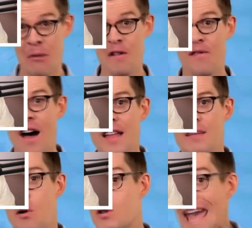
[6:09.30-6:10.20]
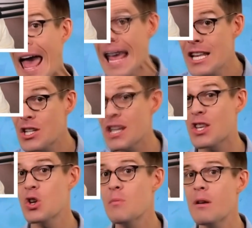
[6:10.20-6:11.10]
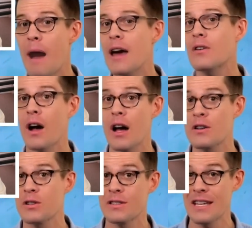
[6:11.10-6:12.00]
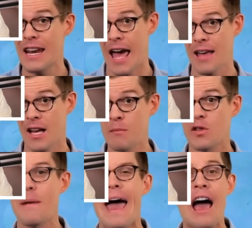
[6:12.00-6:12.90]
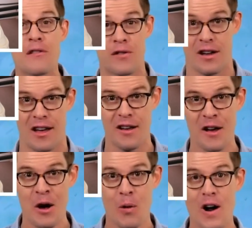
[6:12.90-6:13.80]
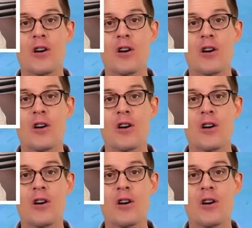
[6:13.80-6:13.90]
we find the most ancient human mitochondrial DNA comes from Africa, where